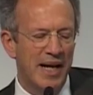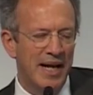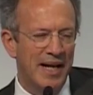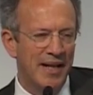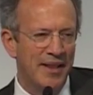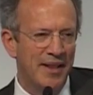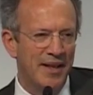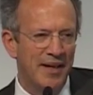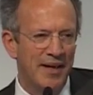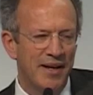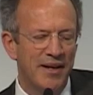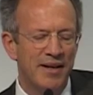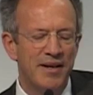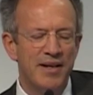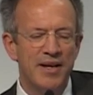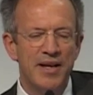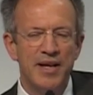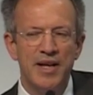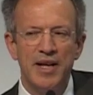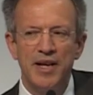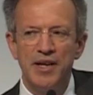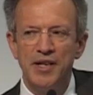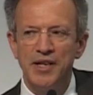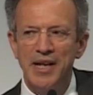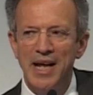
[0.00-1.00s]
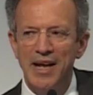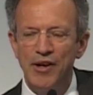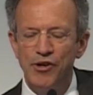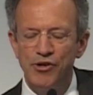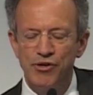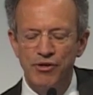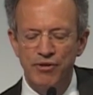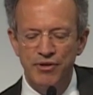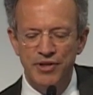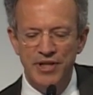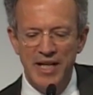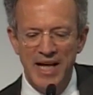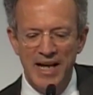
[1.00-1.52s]
and the
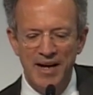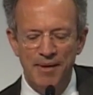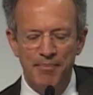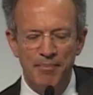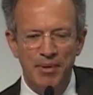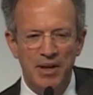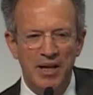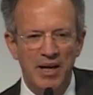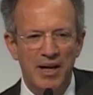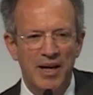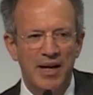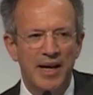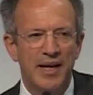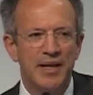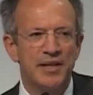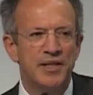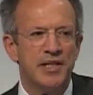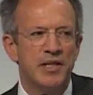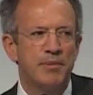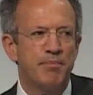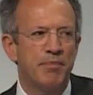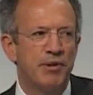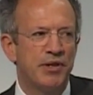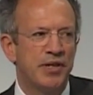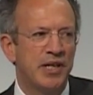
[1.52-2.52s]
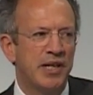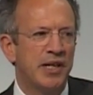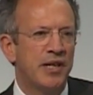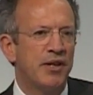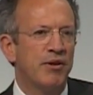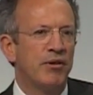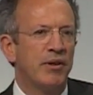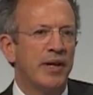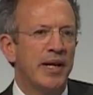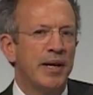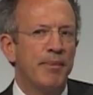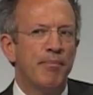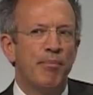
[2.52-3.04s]
dangers that implies is
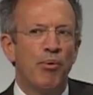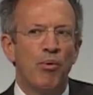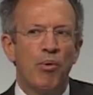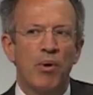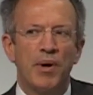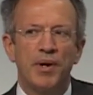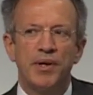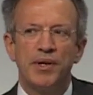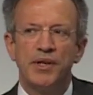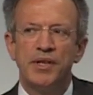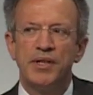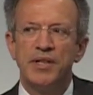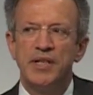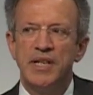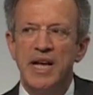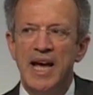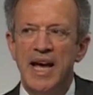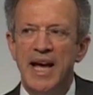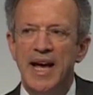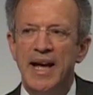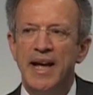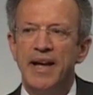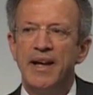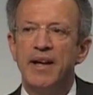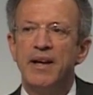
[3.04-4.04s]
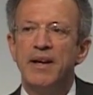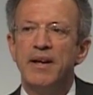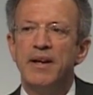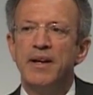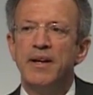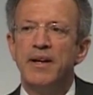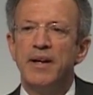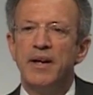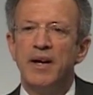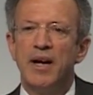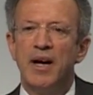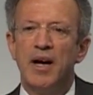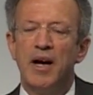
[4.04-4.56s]
particularly important today
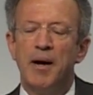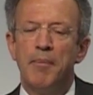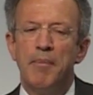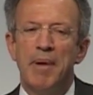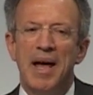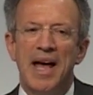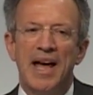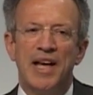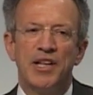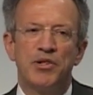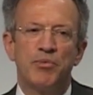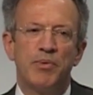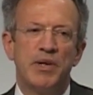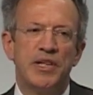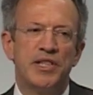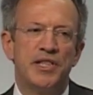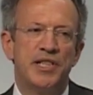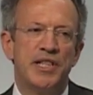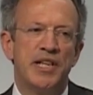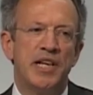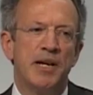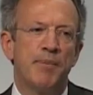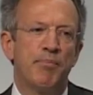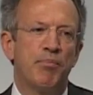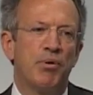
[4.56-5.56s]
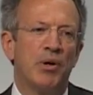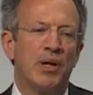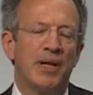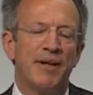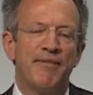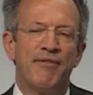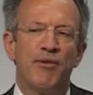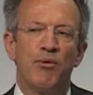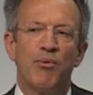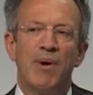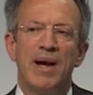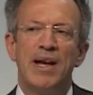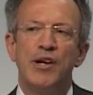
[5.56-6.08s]
as we see a
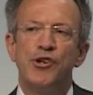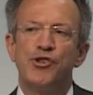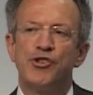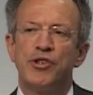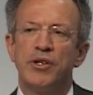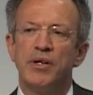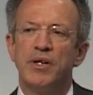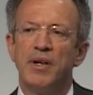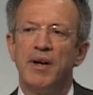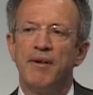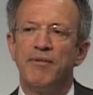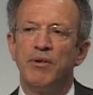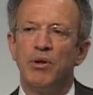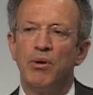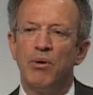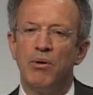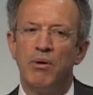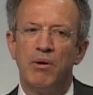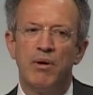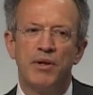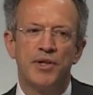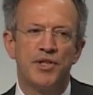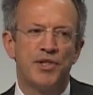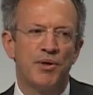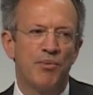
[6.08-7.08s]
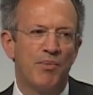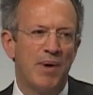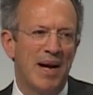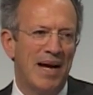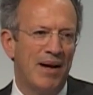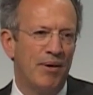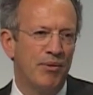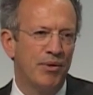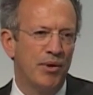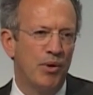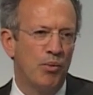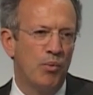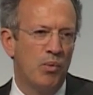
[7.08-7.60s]
proliferation of laws
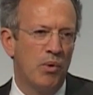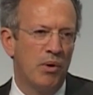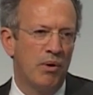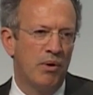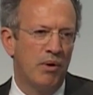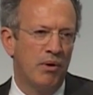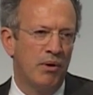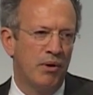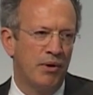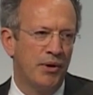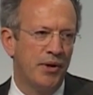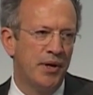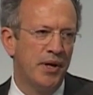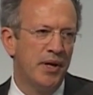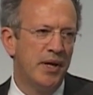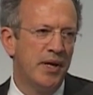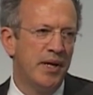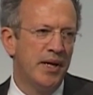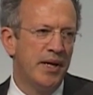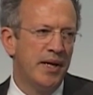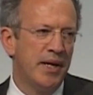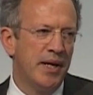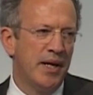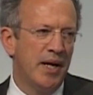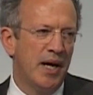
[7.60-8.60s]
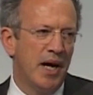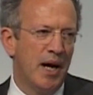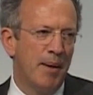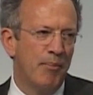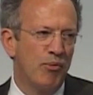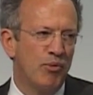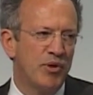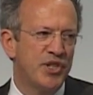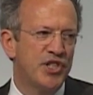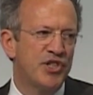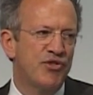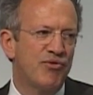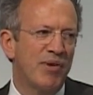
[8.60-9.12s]
around the world
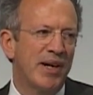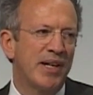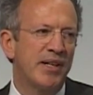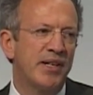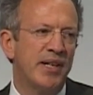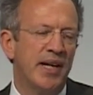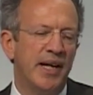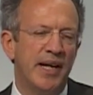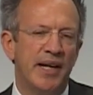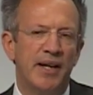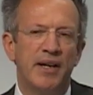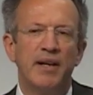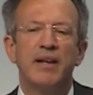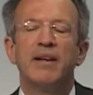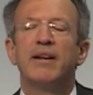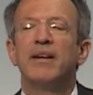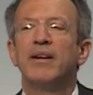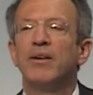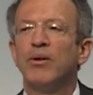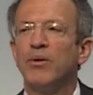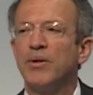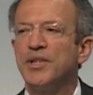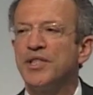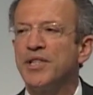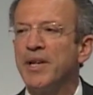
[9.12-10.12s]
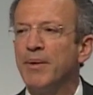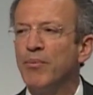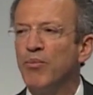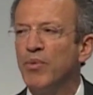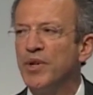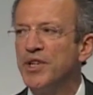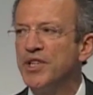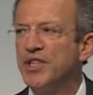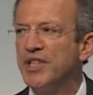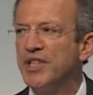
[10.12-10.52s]
restricting, or some would